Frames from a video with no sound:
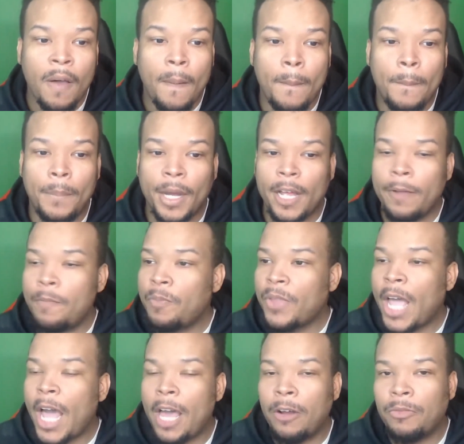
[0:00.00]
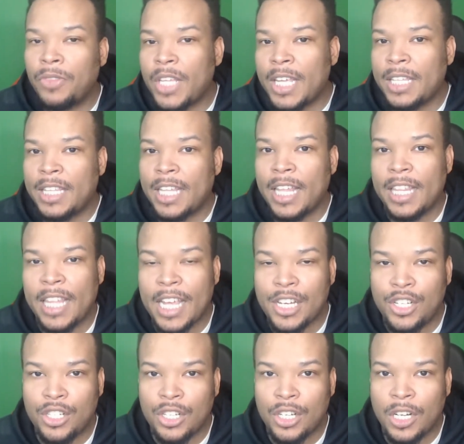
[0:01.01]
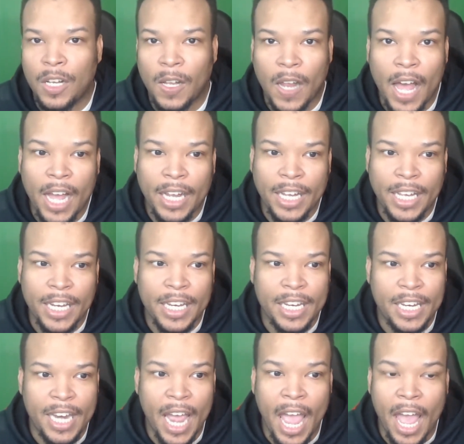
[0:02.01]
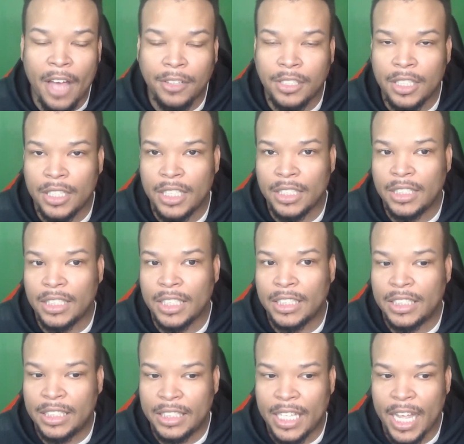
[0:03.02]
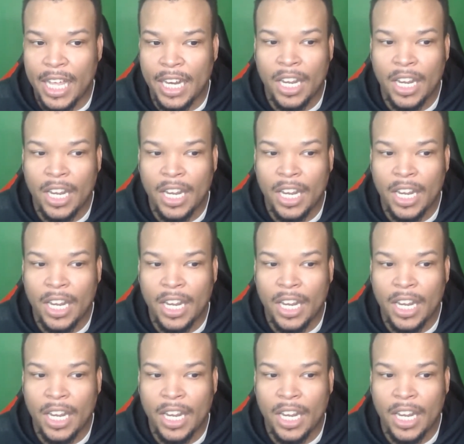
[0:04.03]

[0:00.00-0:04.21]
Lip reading: But I don't think that they should lock it down to this extent.